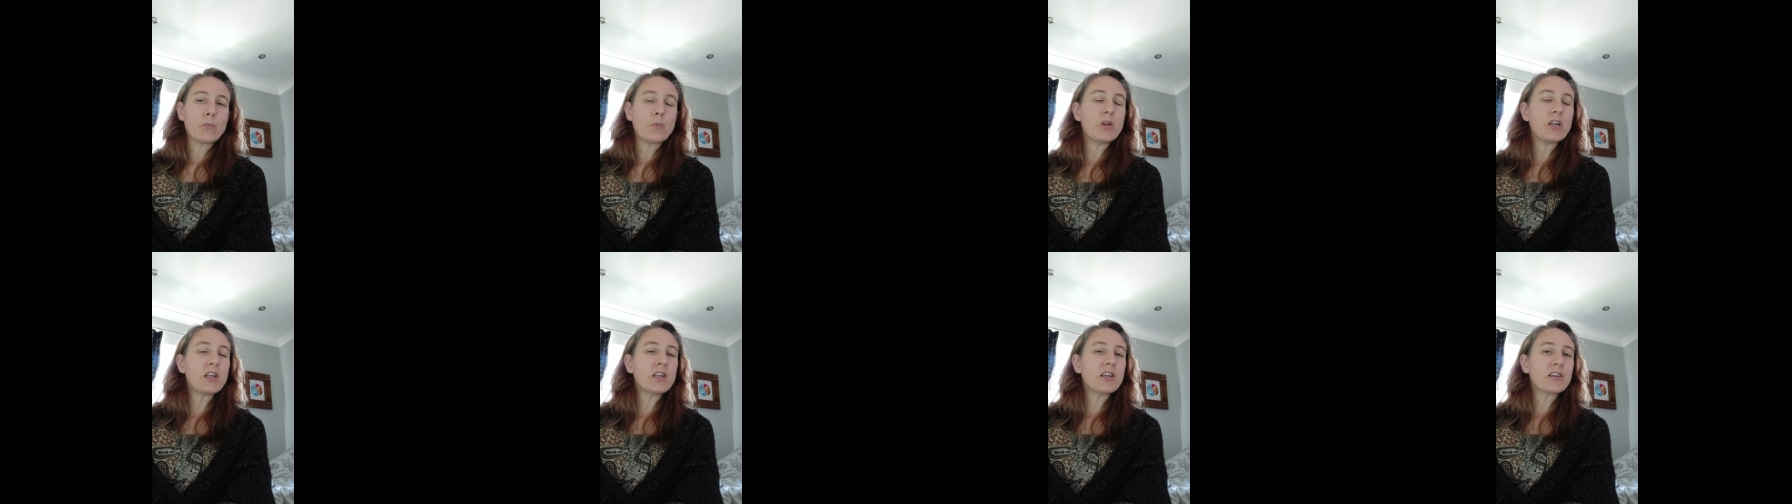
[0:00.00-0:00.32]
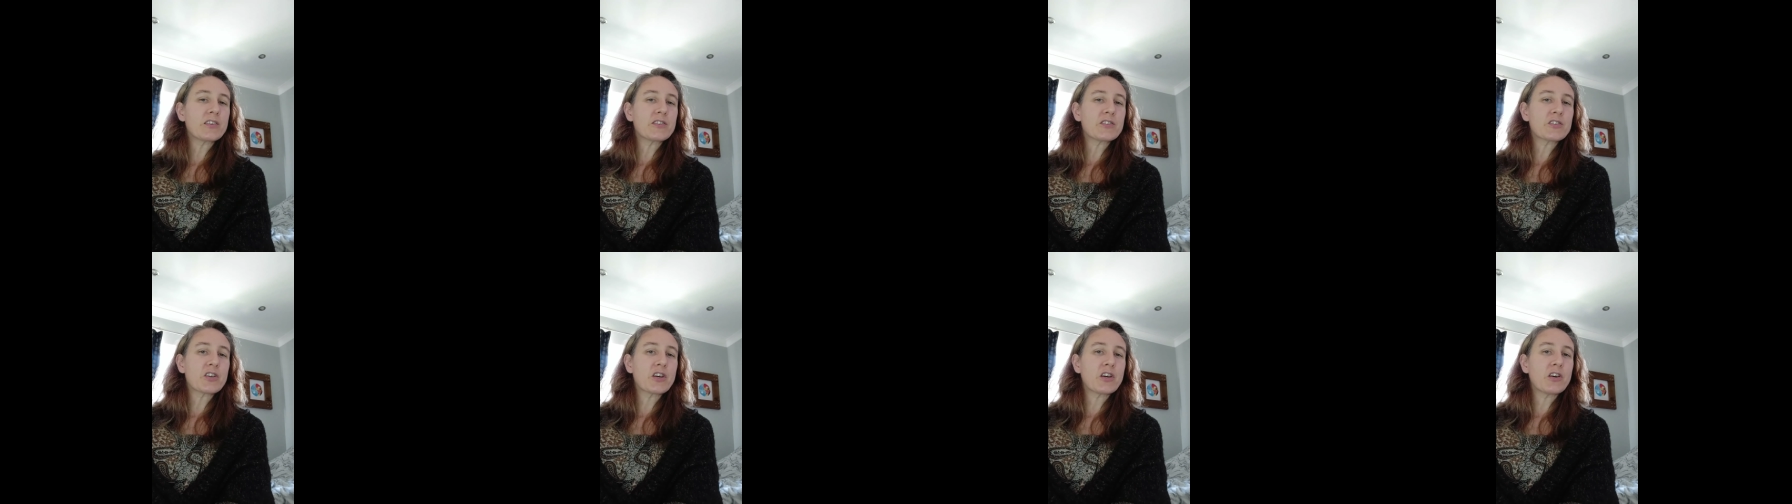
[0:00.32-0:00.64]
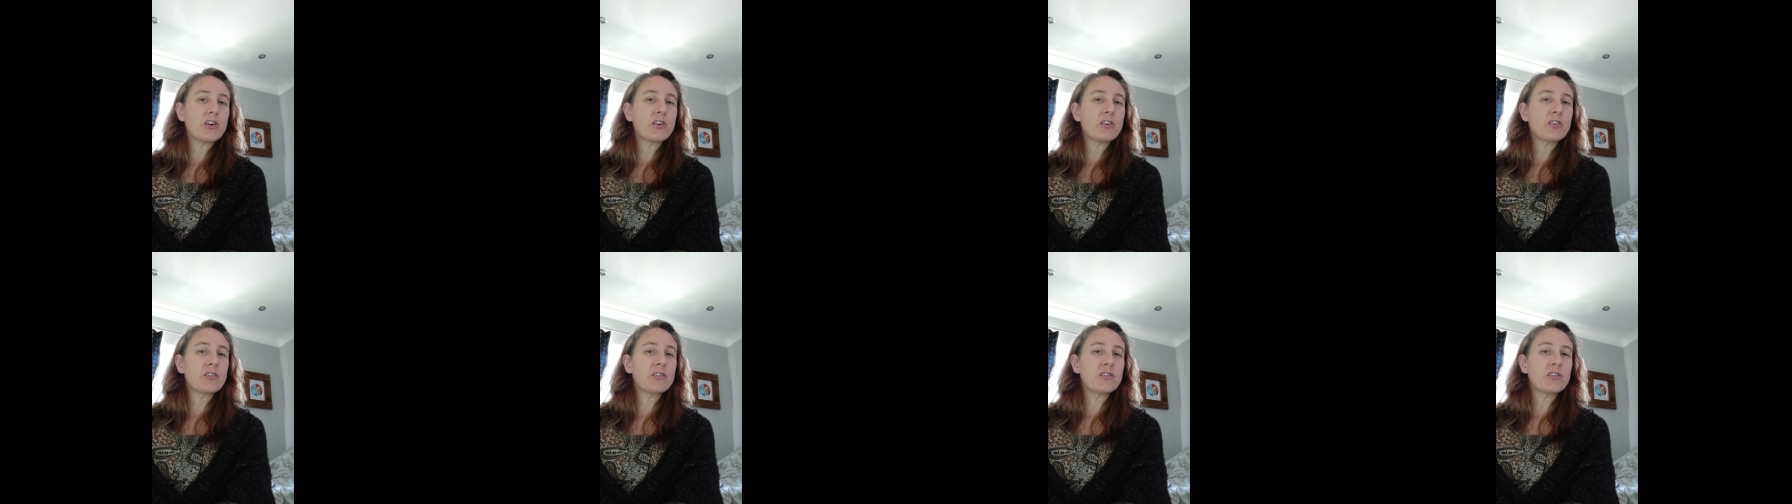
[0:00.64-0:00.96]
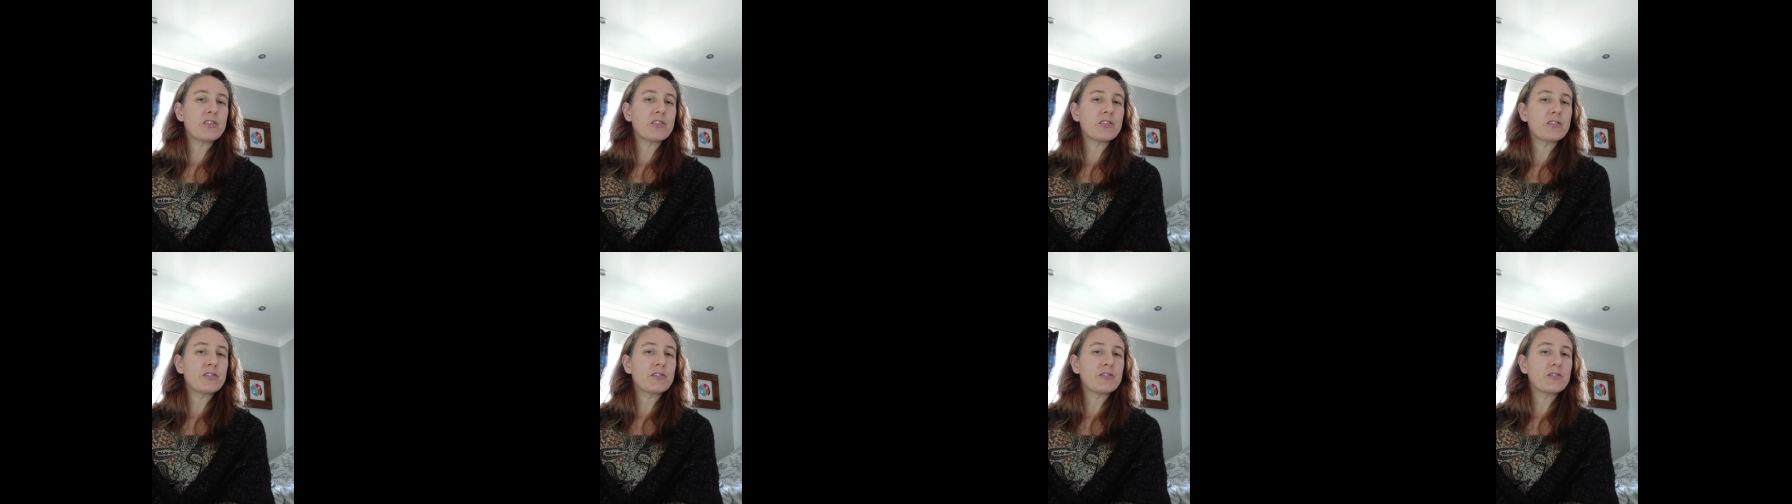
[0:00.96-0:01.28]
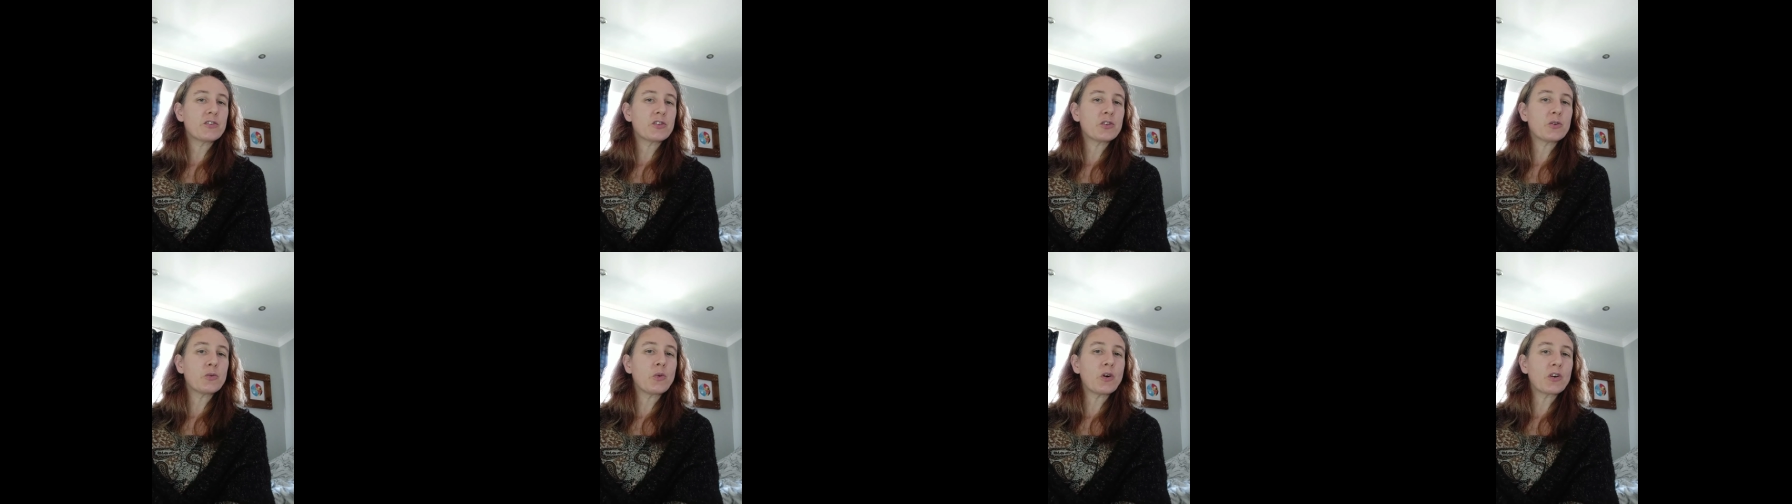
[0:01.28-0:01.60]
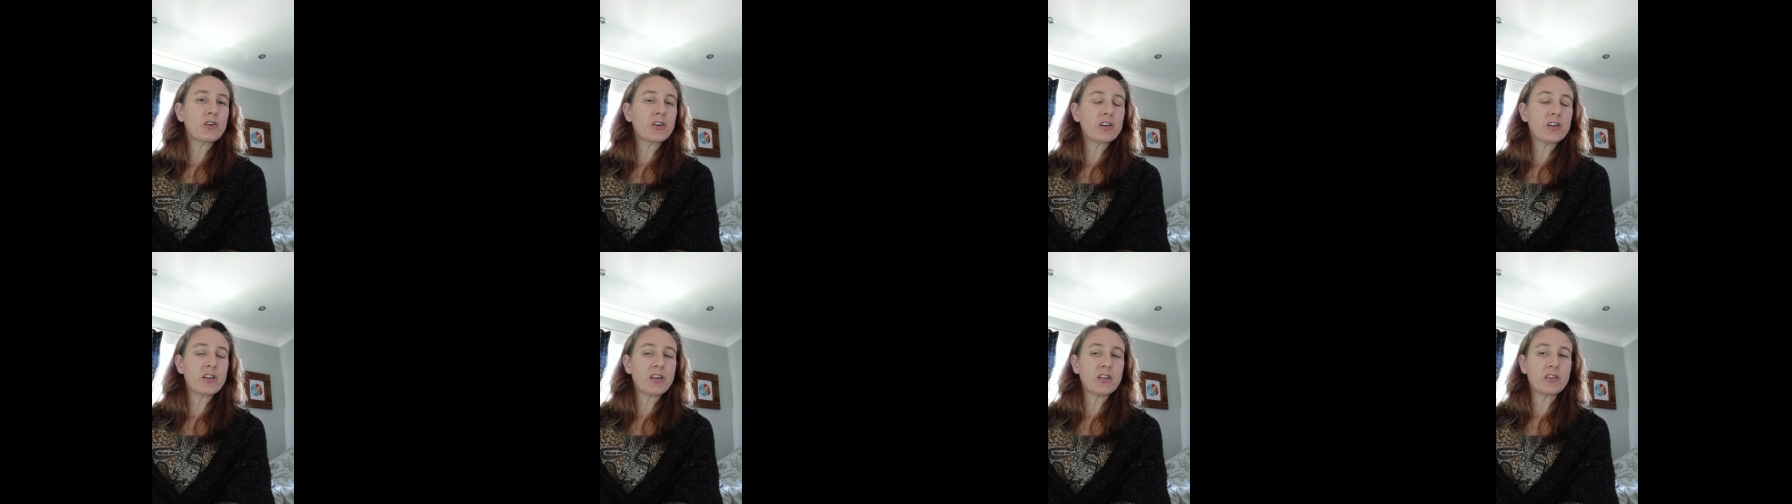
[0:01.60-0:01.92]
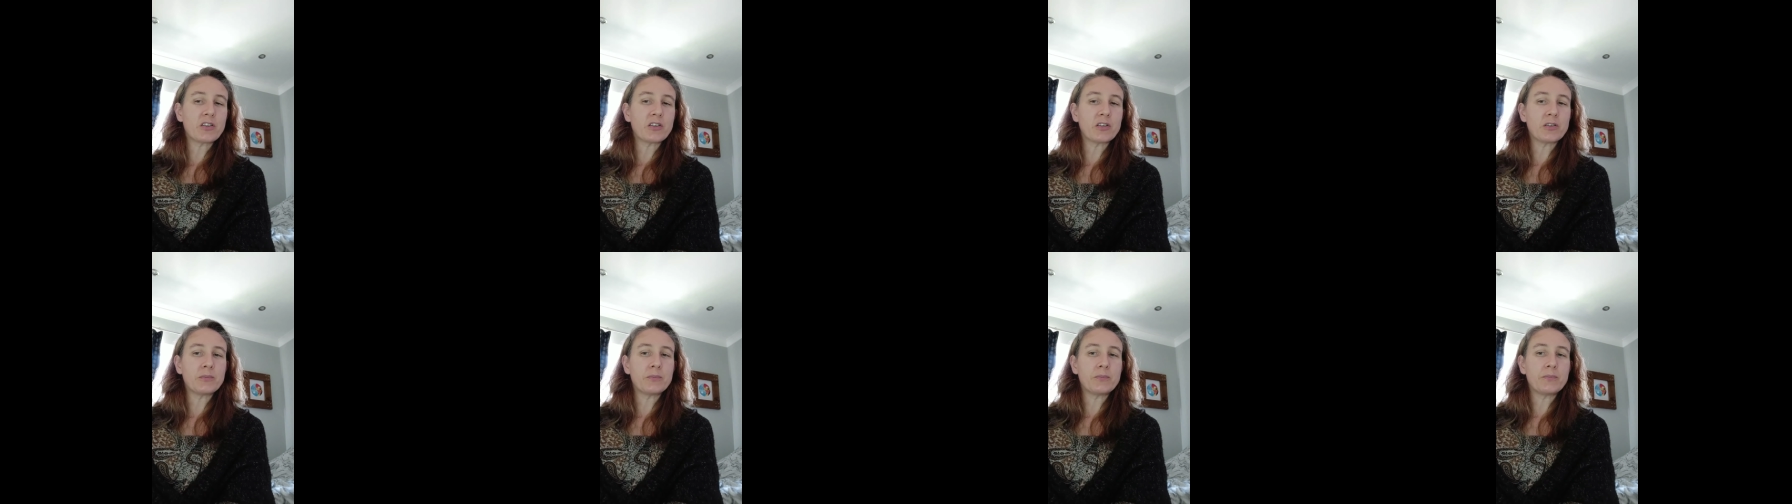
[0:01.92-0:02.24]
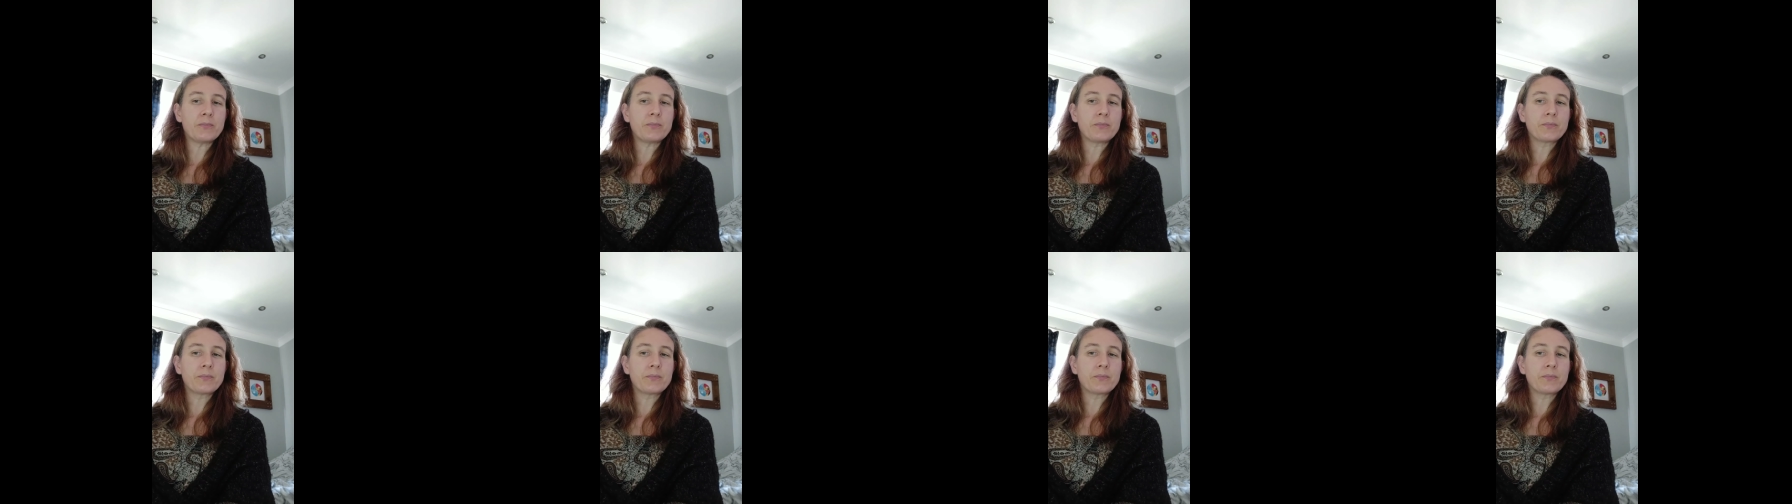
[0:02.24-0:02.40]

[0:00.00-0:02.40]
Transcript: we can turn to one another,